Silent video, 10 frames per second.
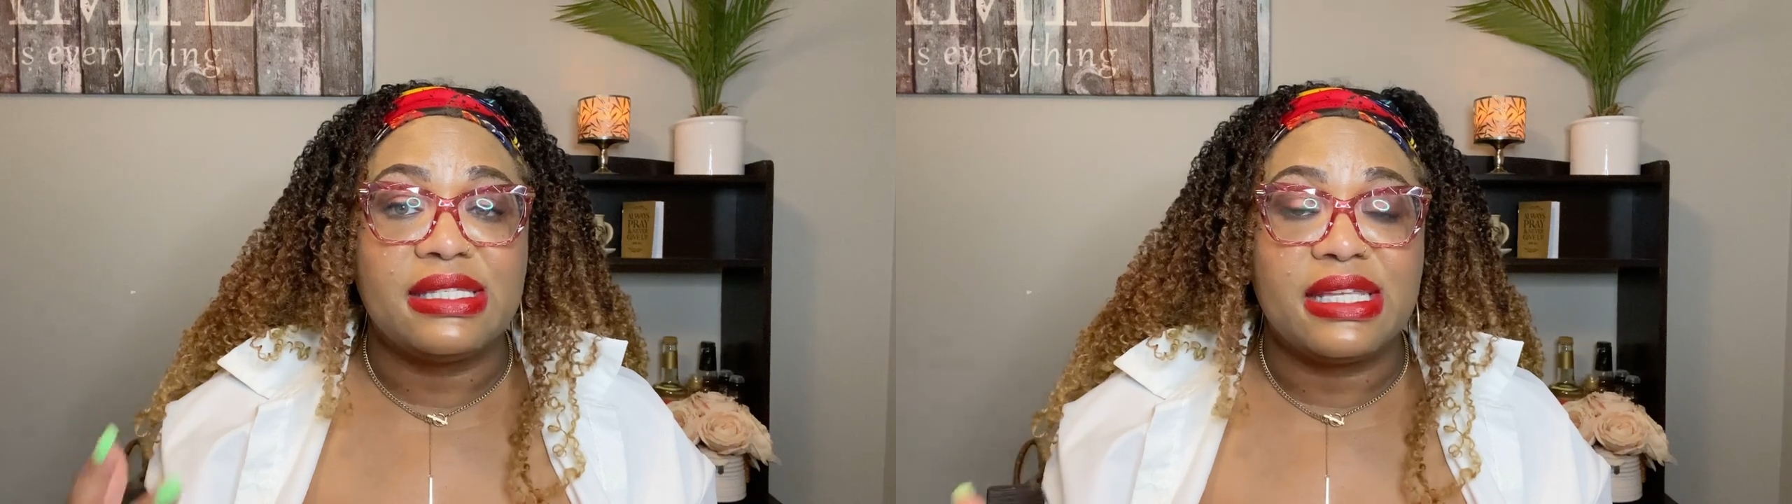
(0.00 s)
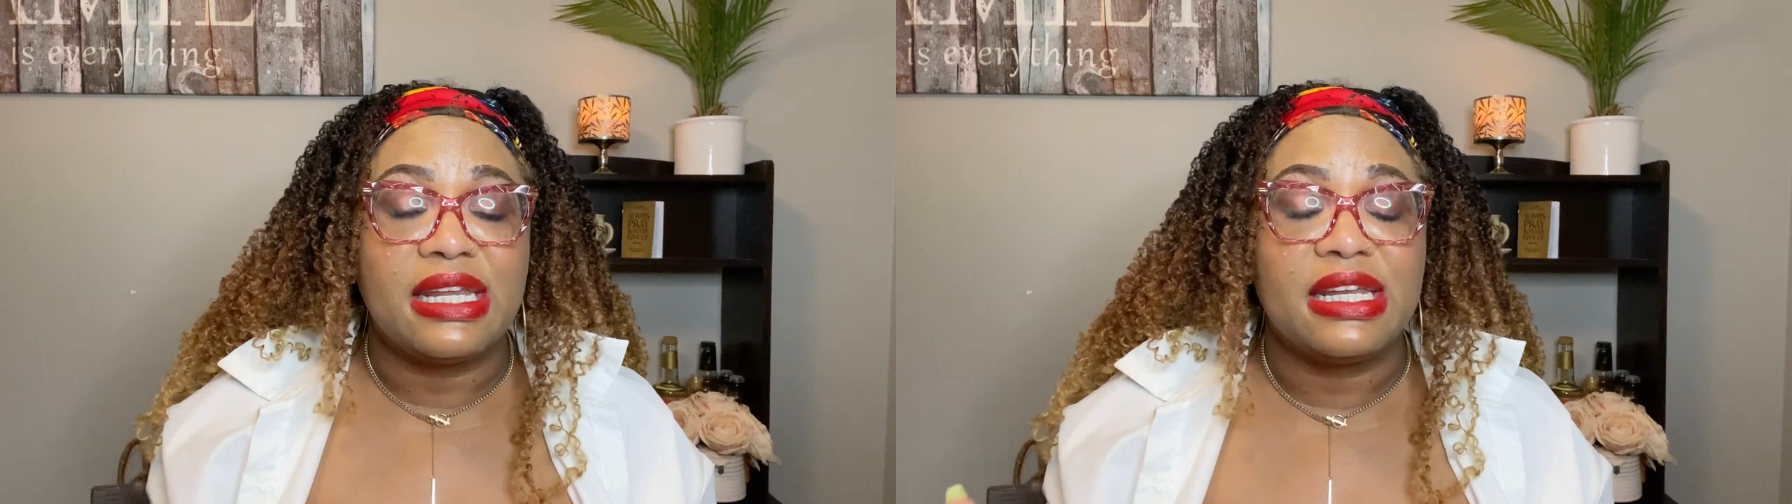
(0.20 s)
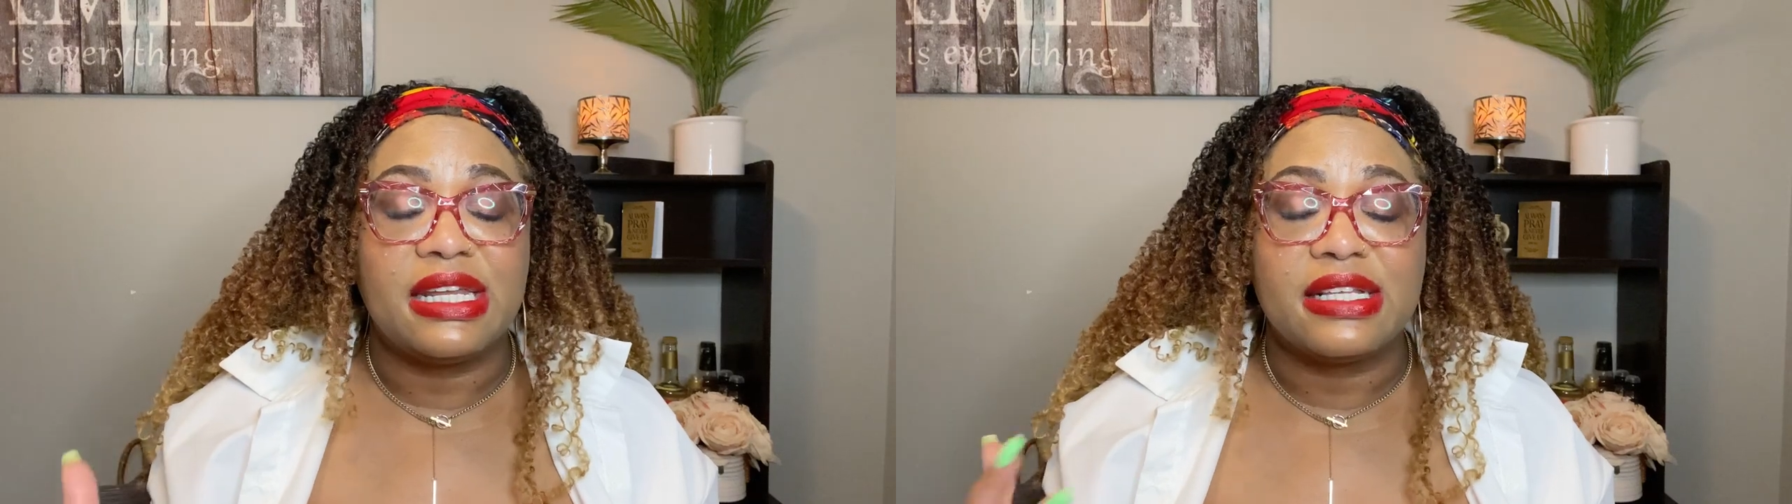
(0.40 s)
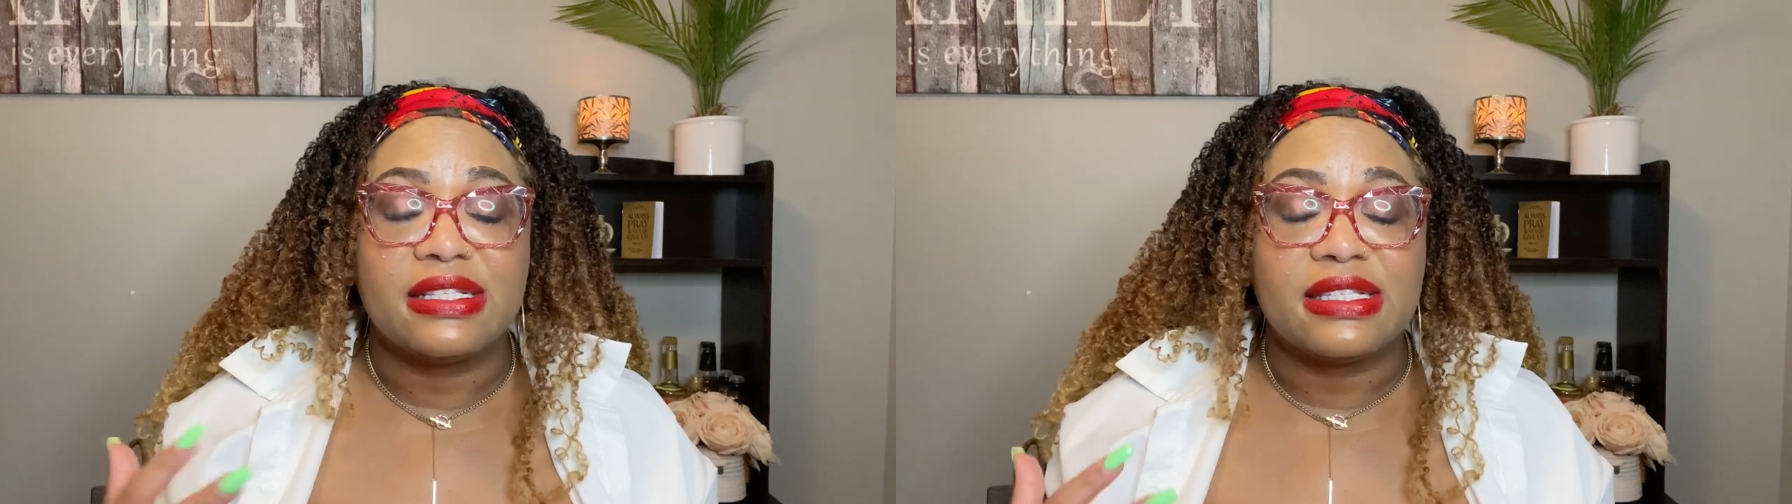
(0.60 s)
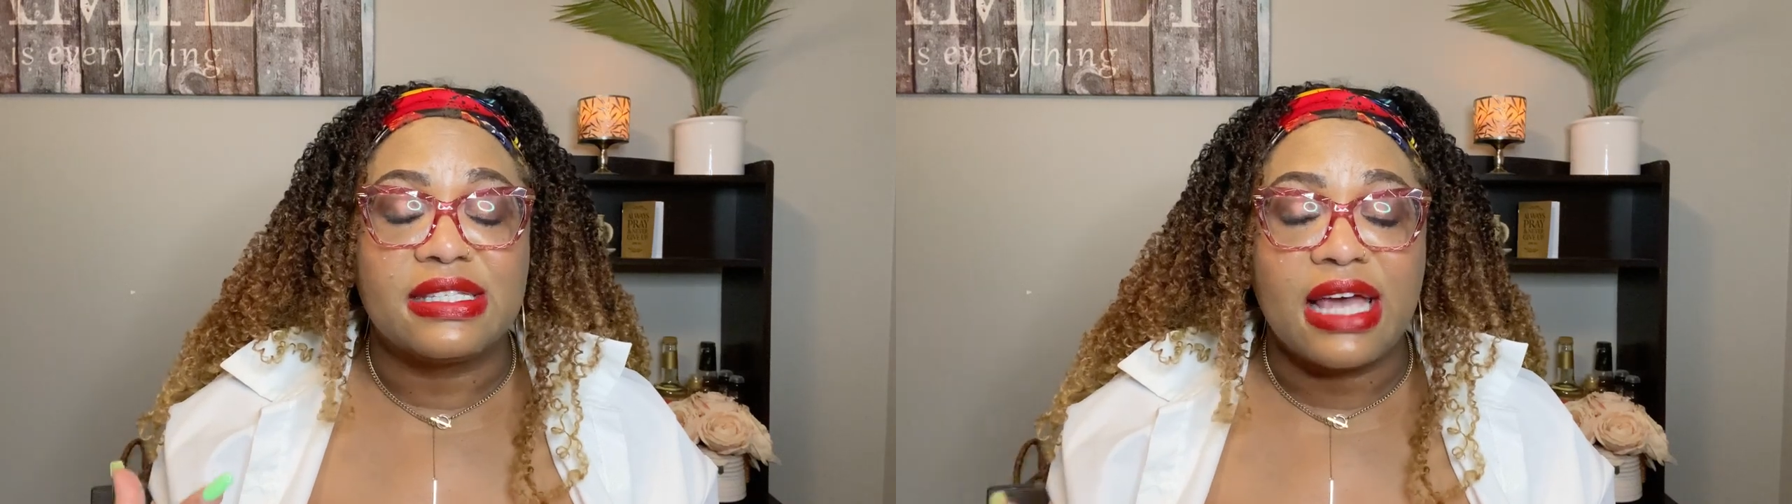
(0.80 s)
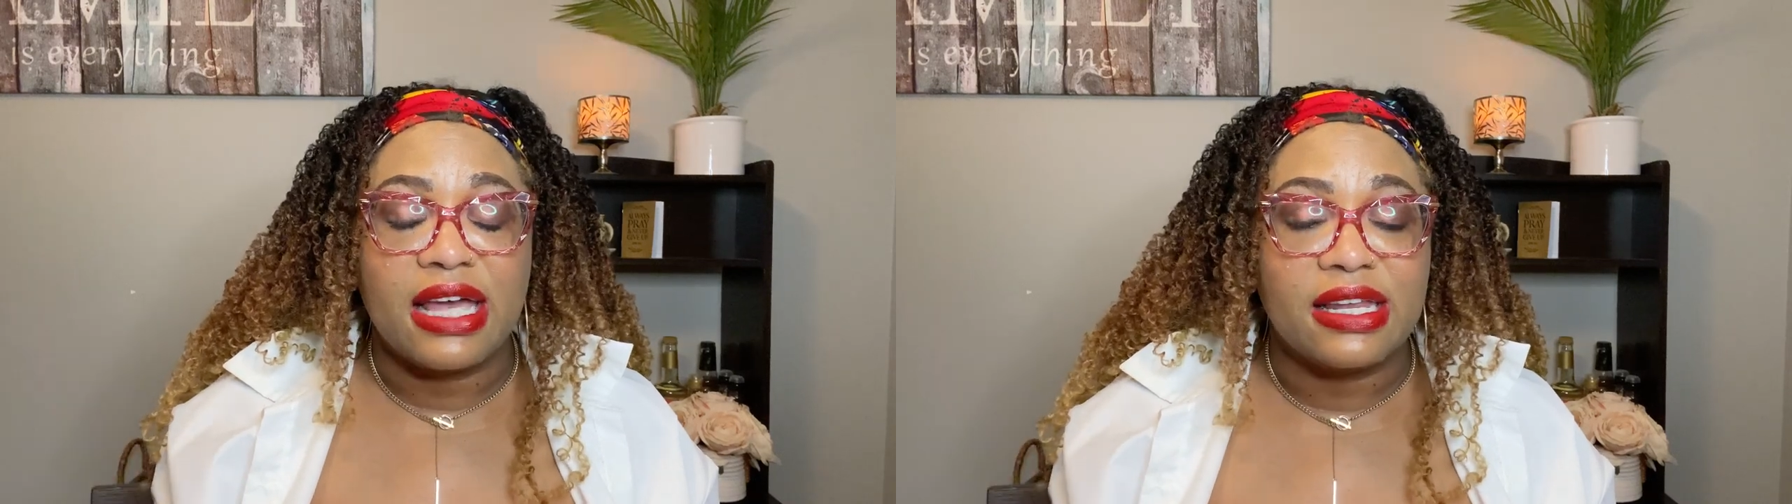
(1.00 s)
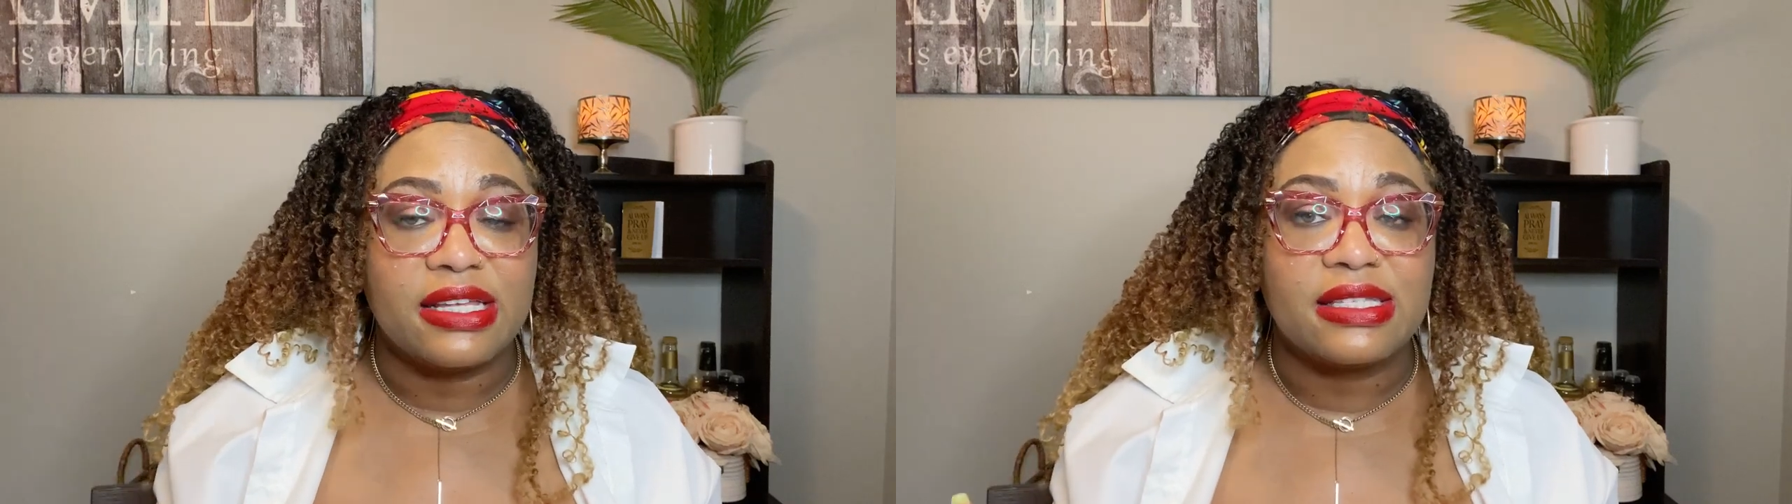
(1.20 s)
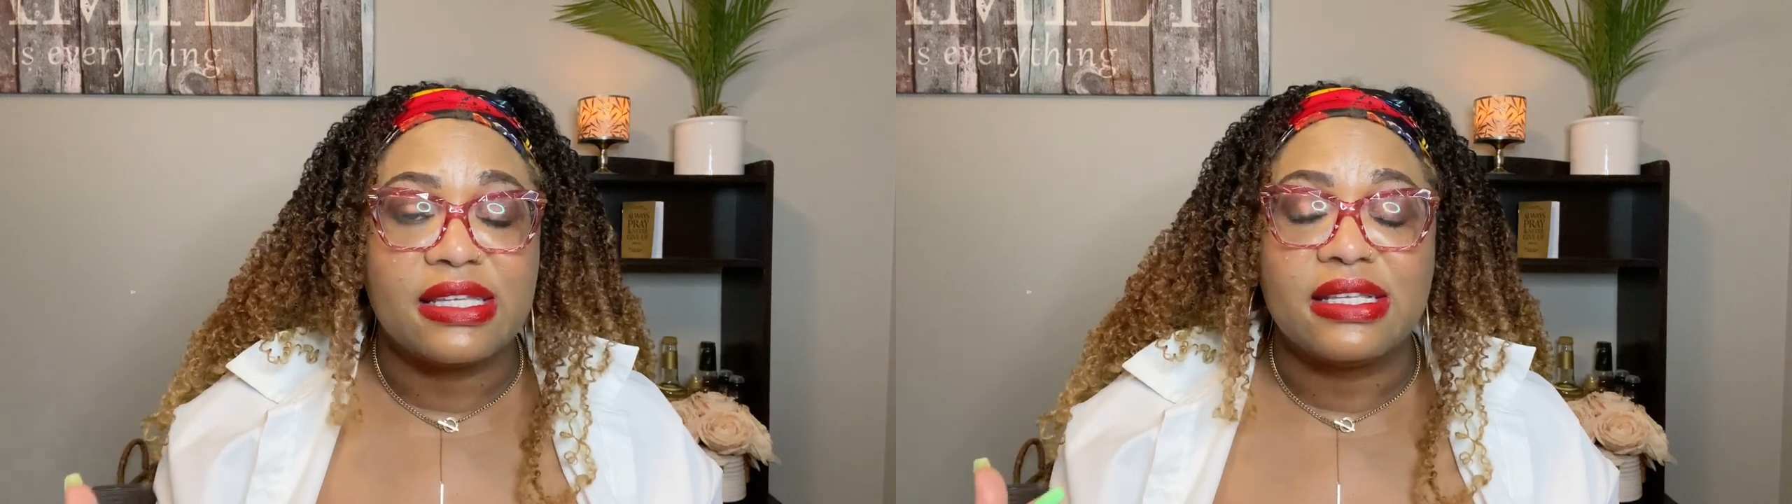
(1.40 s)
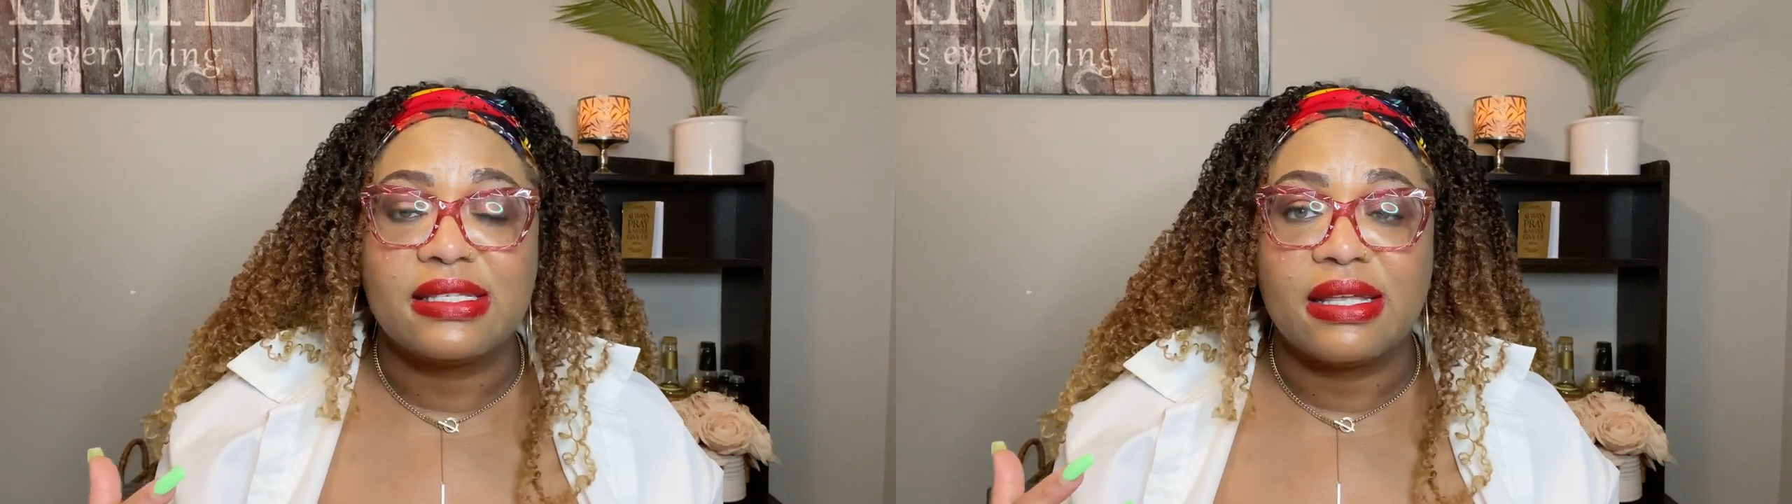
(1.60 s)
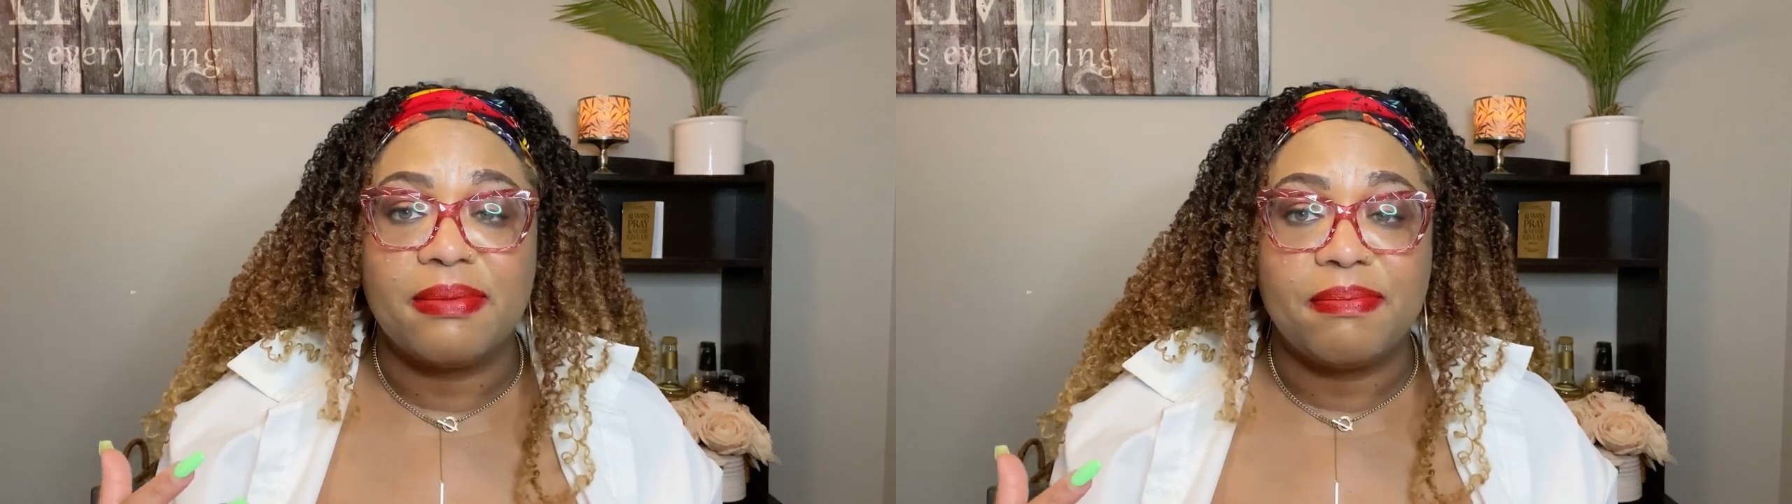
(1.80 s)
sitting in silence is
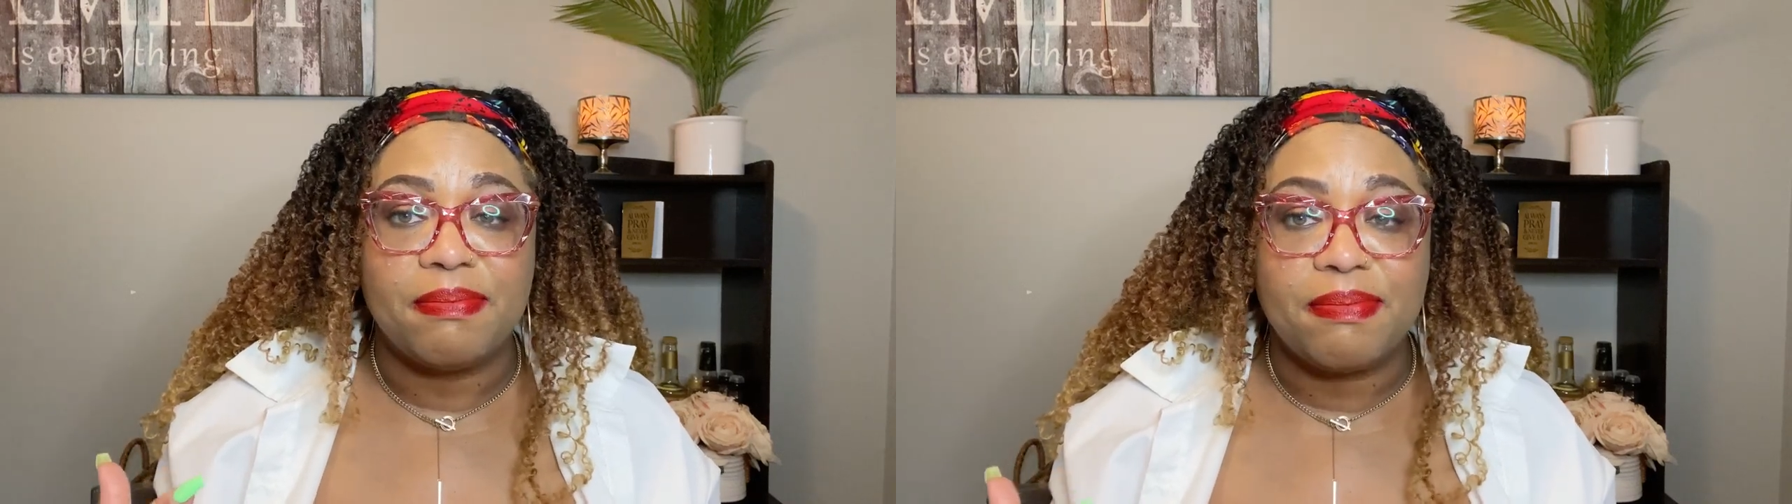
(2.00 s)
the